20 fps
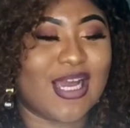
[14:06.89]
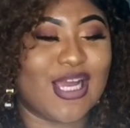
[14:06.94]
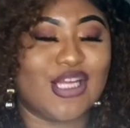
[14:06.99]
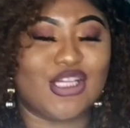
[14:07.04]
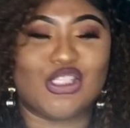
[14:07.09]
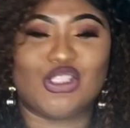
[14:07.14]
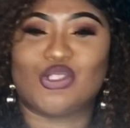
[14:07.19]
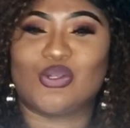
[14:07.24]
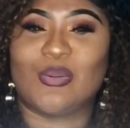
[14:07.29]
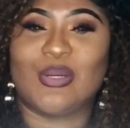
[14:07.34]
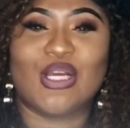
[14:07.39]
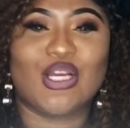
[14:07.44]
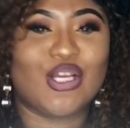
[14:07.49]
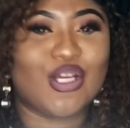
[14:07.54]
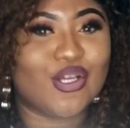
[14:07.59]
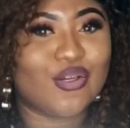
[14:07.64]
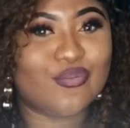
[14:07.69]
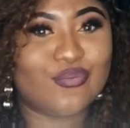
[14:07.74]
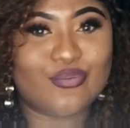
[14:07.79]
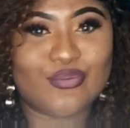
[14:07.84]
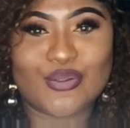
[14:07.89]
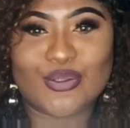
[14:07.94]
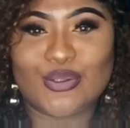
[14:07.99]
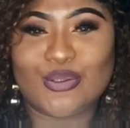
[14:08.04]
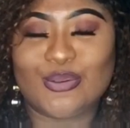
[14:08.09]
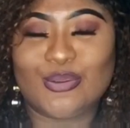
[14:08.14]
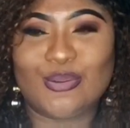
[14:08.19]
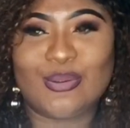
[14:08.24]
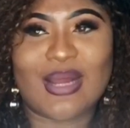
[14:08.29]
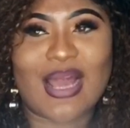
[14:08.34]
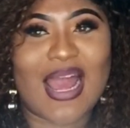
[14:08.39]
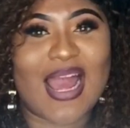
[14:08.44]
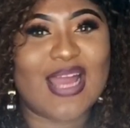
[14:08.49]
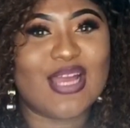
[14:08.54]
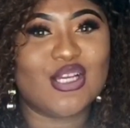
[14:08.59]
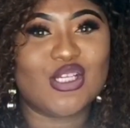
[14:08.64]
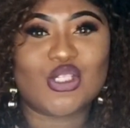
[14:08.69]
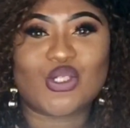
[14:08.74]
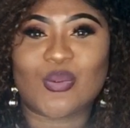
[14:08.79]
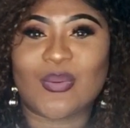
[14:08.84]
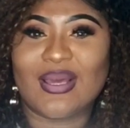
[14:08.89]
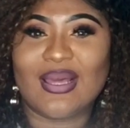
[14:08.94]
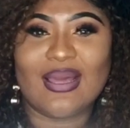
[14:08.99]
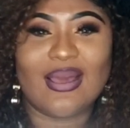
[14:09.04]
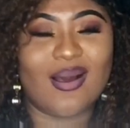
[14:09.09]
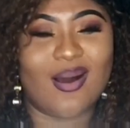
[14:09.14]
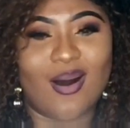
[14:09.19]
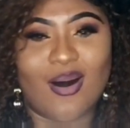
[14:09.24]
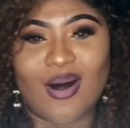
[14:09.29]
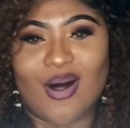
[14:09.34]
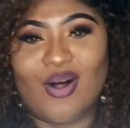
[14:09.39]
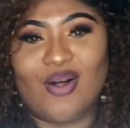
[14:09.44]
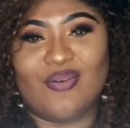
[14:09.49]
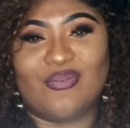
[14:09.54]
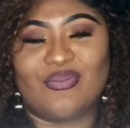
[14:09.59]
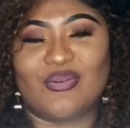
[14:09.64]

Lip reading: I enjoy good food, I enjoy it all.